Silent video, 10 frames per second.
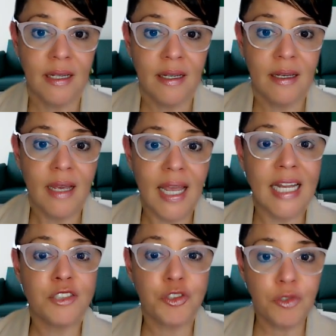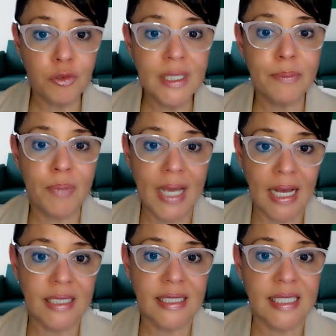and a truly
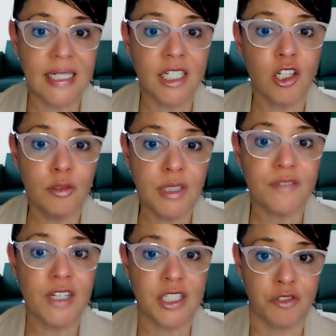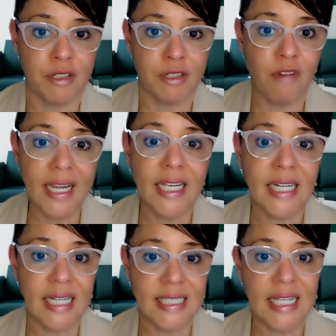balanced and inclusive history
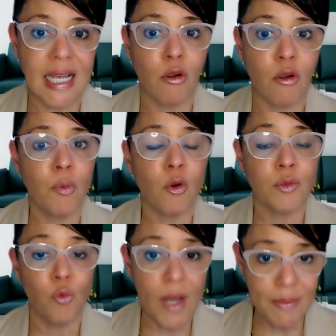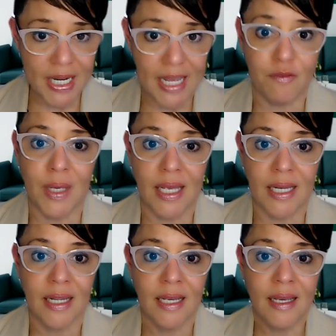recognizes how important women have
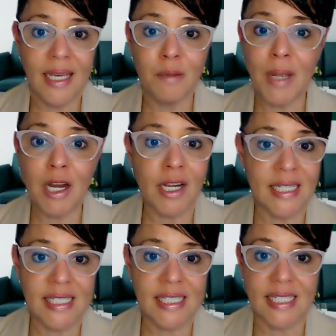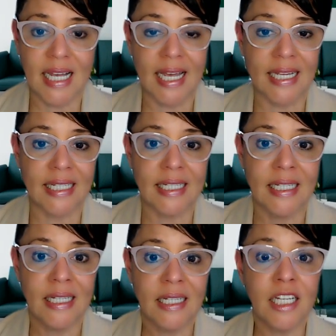been in American society,
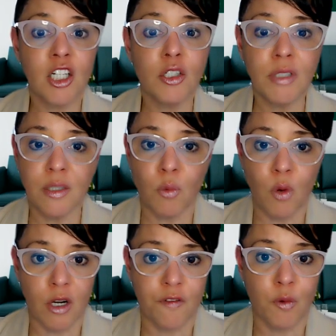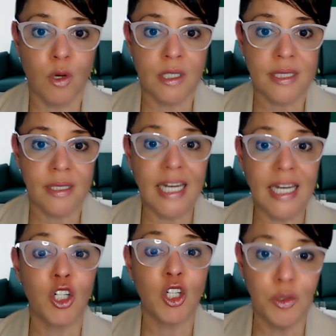including the workforce and
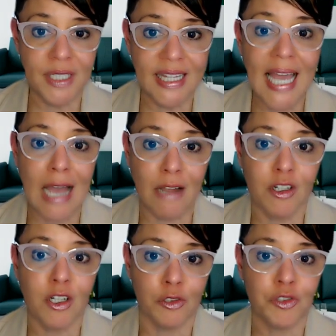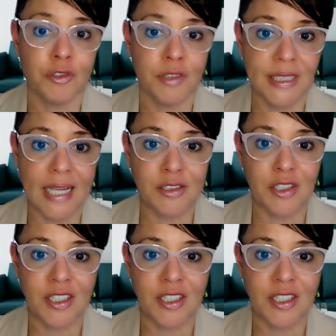including the agricultural sector.